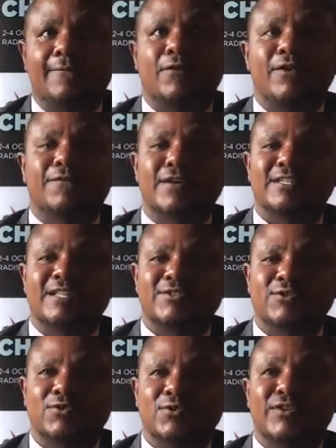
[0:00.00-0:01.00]
for investors
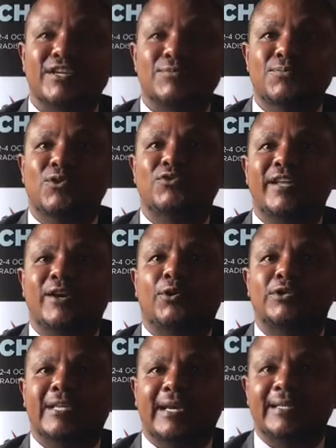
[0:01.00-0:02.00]
to know there is more than a
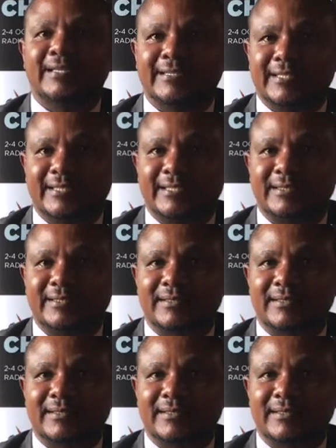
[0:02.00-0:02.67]
hotel in Kenya.